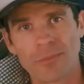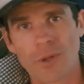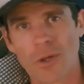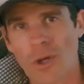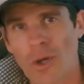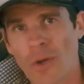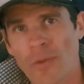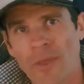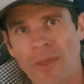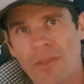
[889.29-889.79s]
I
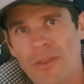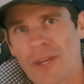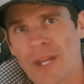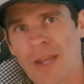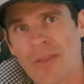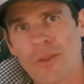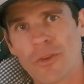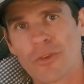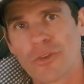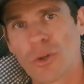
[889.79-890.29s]
heard the other day
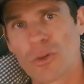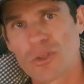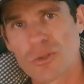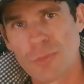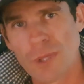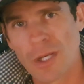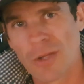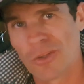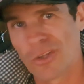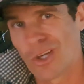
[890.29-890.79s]
on social
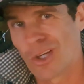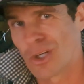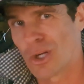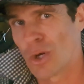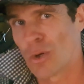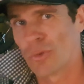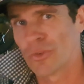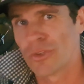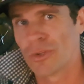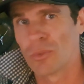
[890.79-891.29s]
media that a
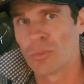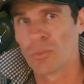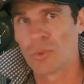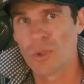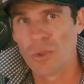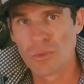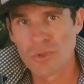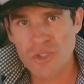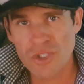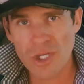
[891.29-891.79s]
girl's in a
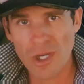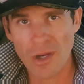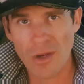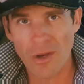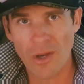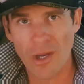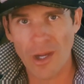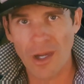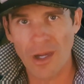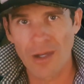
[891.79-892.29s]
wheelchair
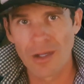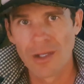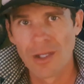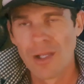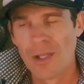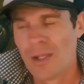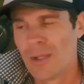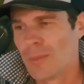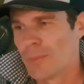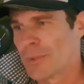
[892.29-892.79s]
now
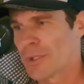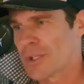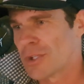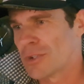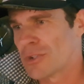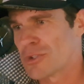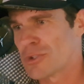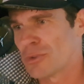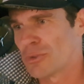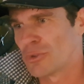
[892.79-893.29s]

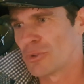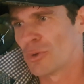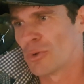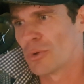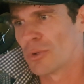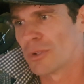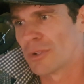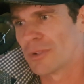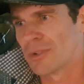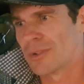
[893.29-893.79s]
because she's
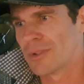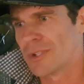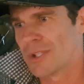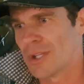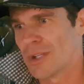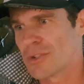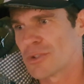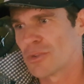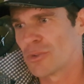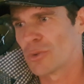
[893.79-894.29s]
doing, you
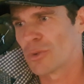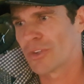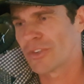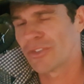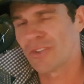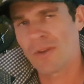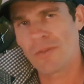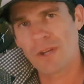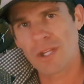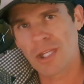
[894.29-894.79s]
know, she's doing a
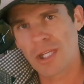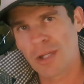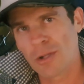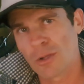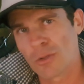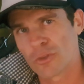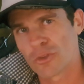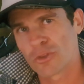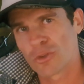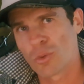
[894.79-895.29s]
70
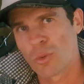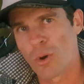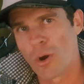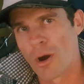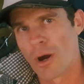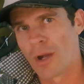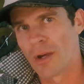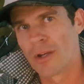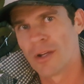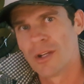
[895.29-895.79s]
kilo
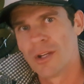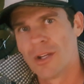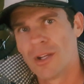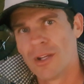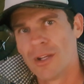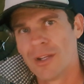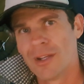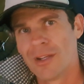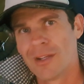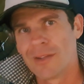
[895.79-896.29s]
squat,
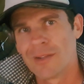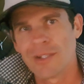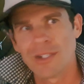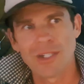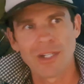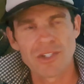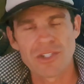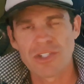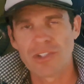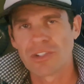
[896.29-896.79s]
you
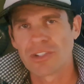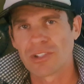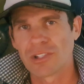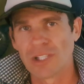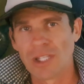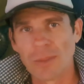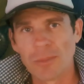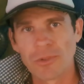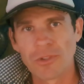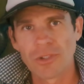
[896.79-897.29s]
know, she
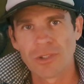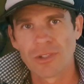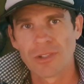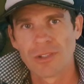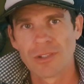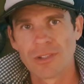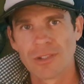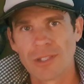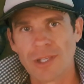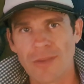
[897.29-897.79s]
slipped,
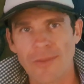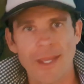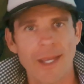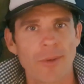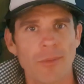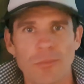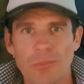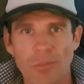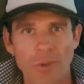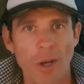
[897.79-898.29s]
and
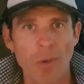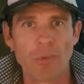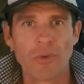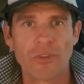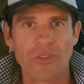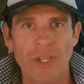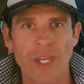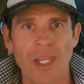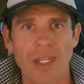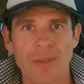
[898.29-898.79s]
that I would
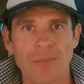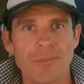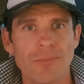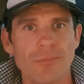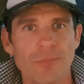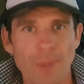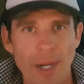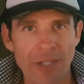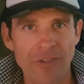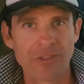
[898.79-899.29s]
say,
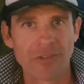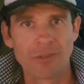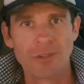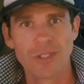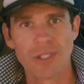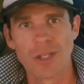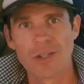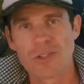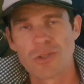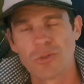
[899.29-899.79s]
based,
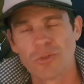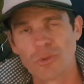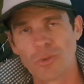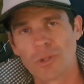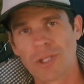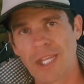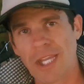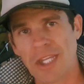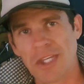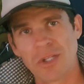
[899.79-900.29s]
you know, she was
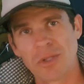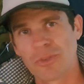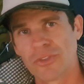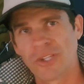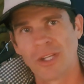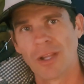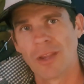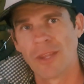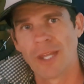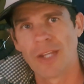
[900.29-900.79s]
doing keto or
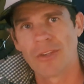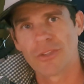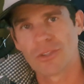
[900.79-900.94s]
something like that.